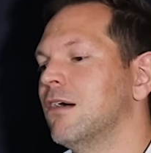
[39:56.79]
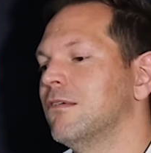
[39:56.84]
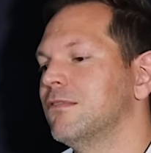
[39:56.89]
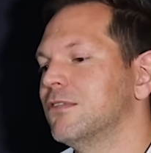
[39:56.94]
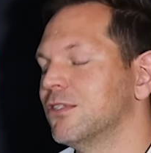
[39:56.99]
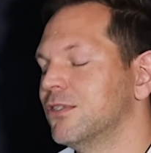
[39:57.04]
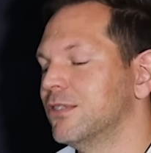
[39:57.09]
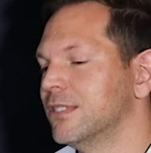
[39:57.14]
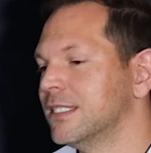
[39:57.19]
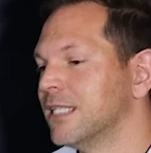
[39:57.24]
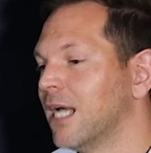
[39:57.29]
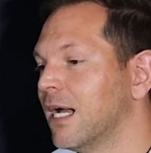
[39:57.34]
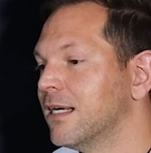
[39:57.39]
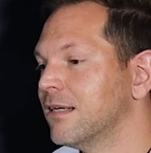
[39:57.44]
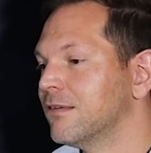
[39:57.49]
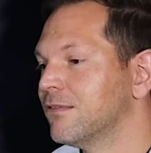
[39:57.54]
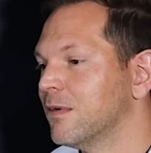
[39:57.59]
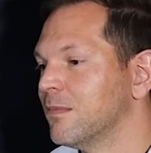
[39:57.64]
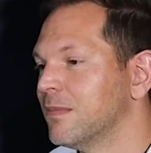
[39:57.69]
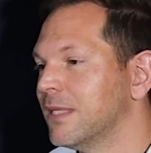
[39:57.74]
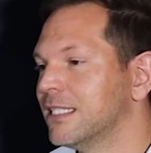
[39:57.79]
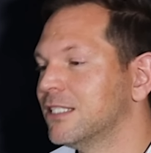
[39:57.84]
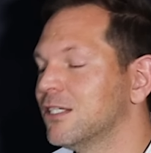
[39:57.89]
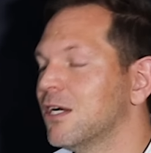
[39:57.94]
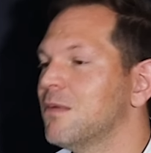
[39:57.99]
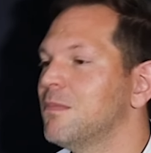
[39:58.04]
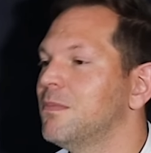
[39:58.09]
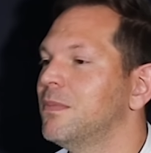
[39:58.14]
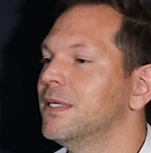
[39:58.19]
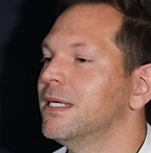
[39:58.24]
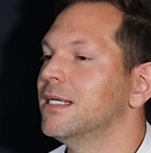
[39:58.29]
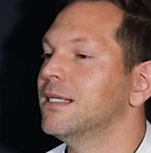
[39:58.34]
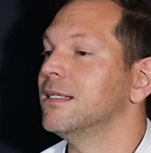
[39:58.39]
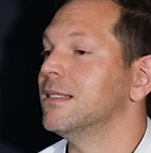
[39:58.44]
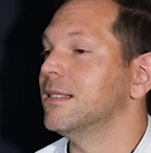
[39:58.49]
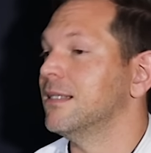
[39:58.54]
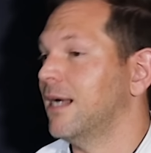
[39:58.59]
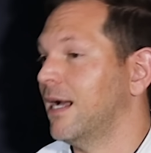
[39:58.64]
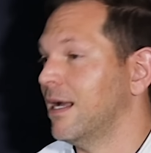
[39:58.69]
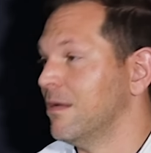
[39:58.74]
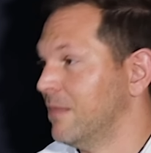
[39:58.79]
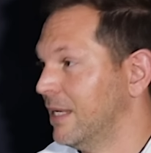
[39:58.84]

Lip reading: after resigning from that job, I